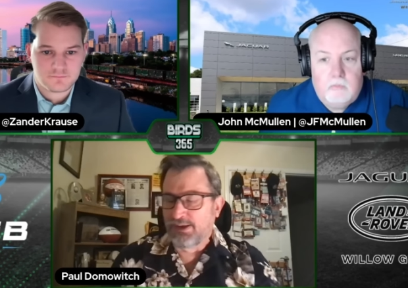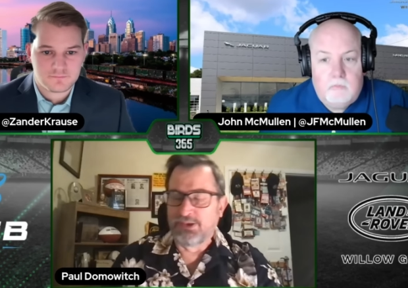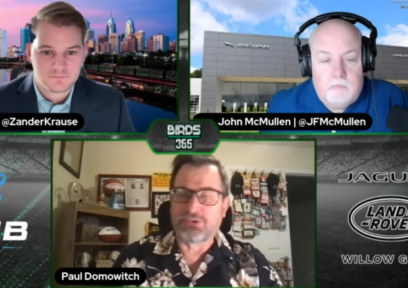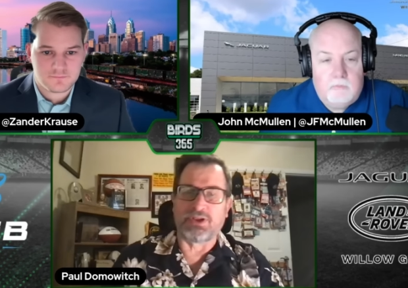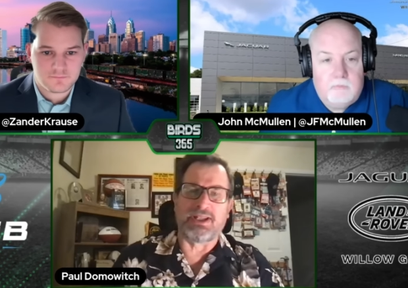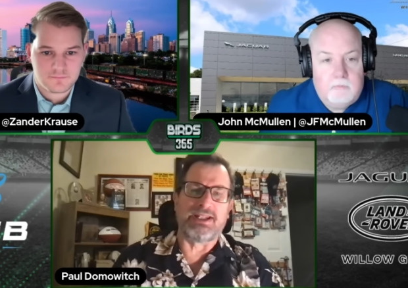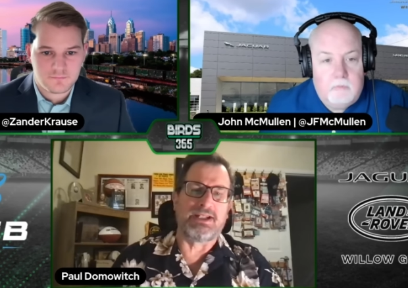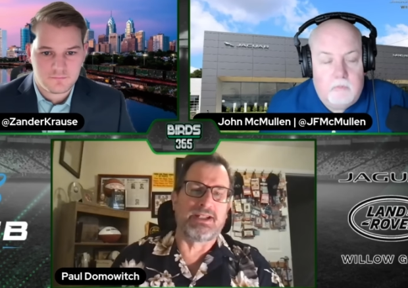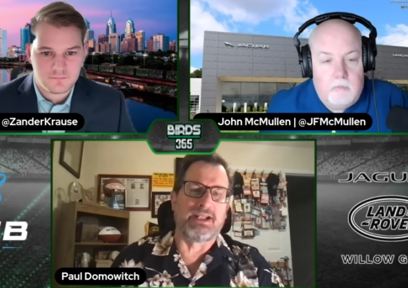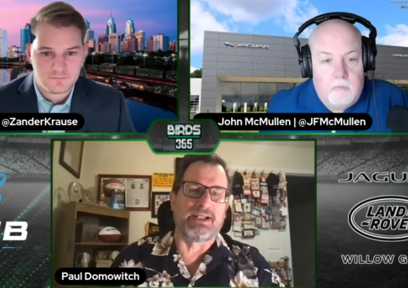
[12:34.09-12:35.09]
Speaker 1: So they
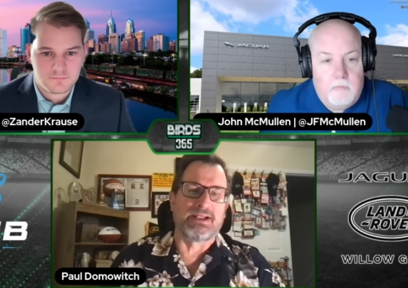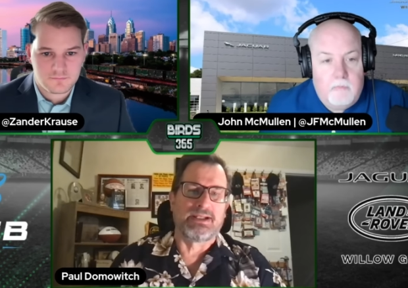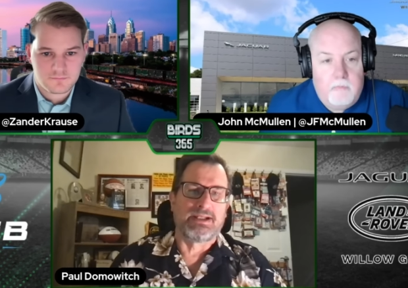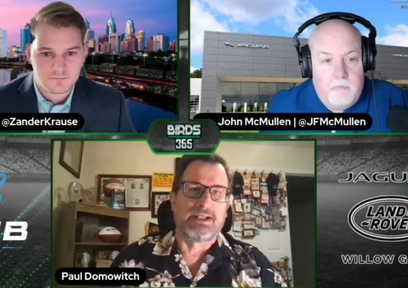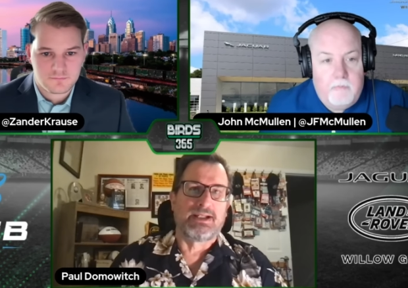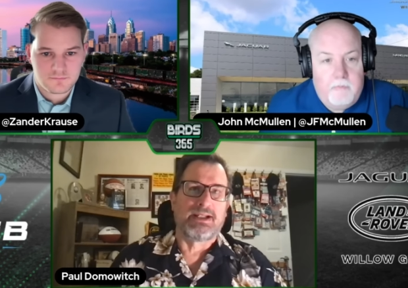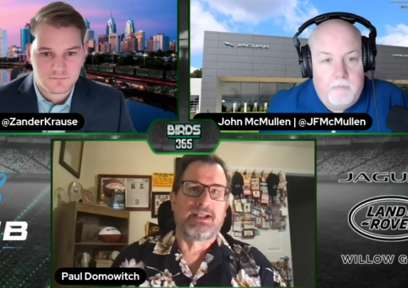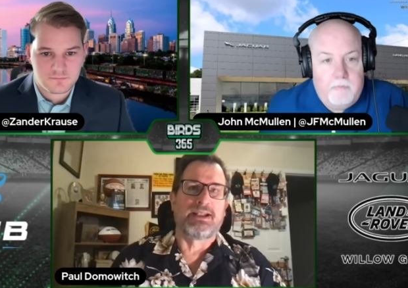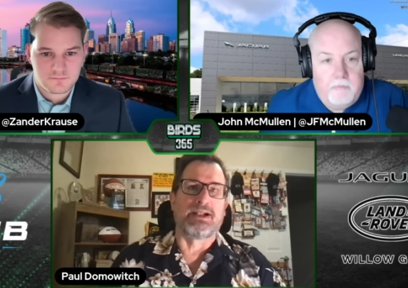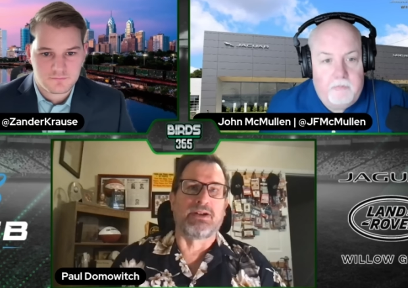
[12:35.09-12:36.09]
need to,
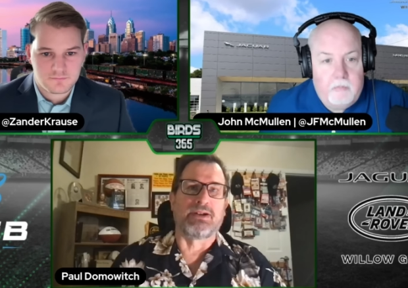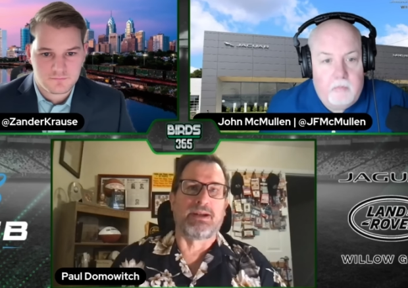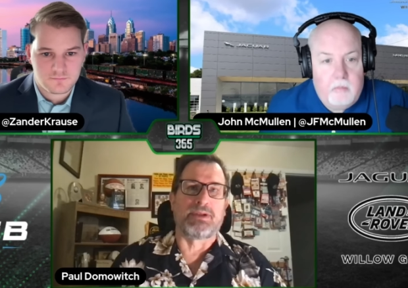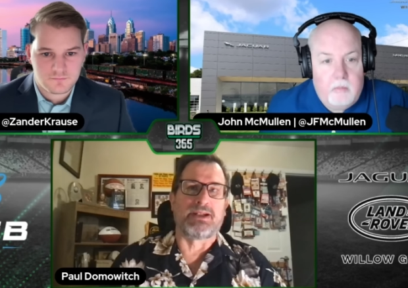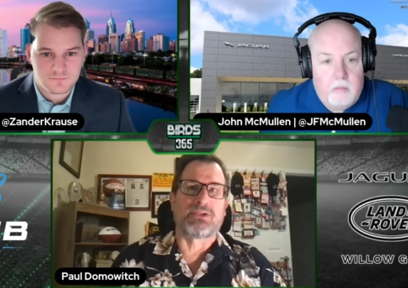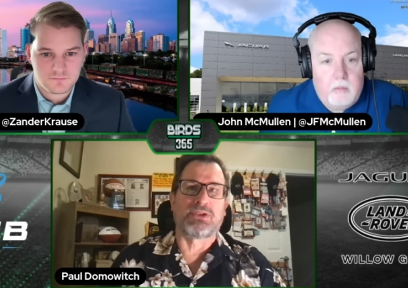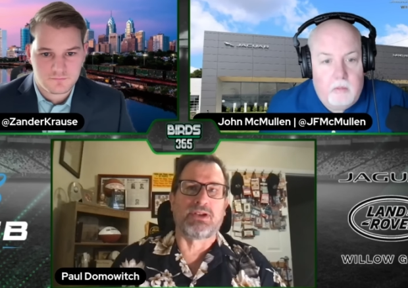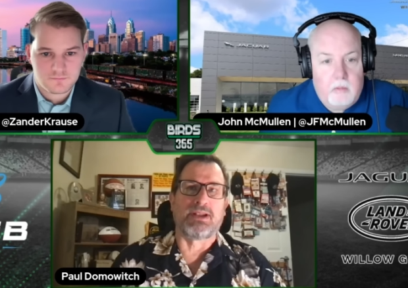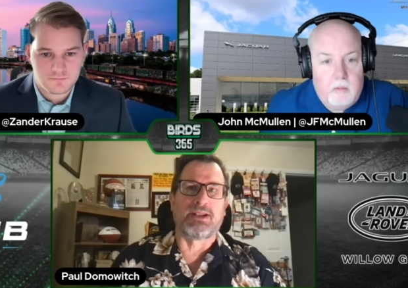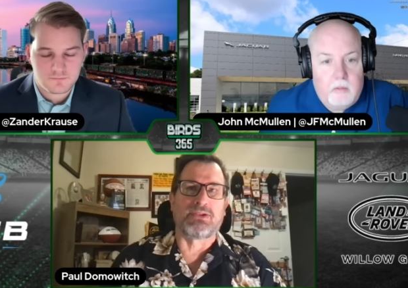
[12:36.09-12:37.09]
you know, I mean,
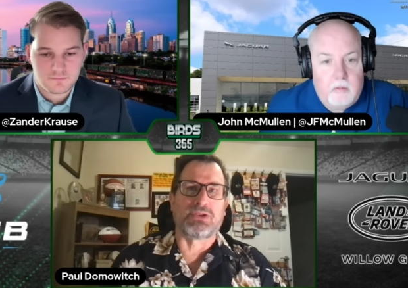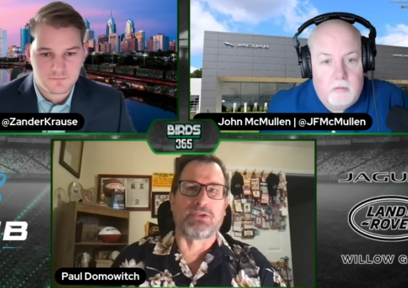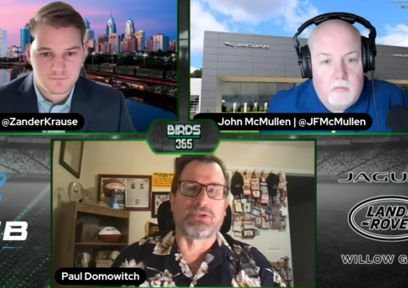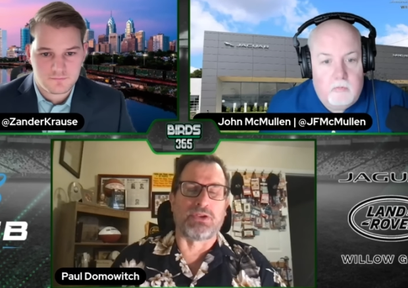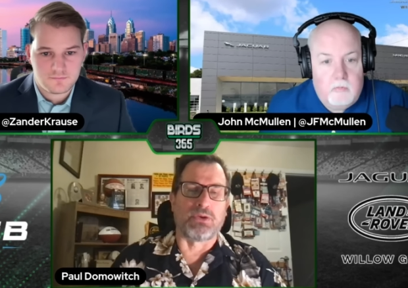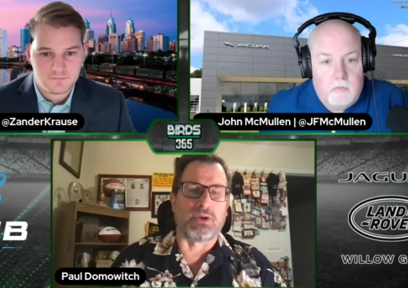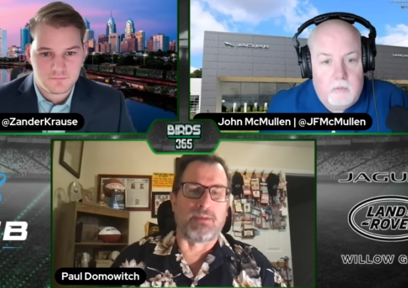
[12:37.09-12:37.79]
so so there.